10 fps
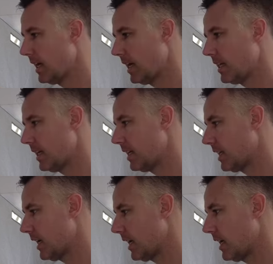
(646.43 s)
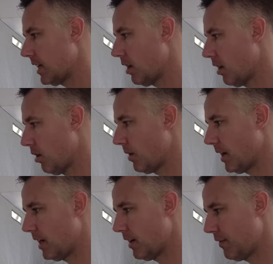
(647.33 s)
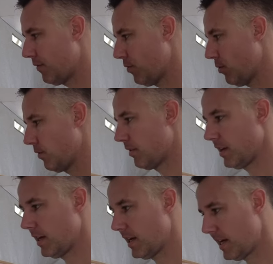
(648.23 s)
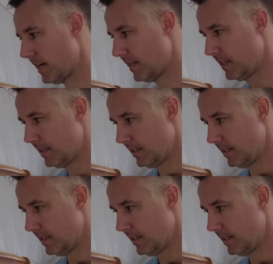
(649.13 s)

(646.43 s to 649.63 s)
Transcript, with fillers: and then cut in a hole here for the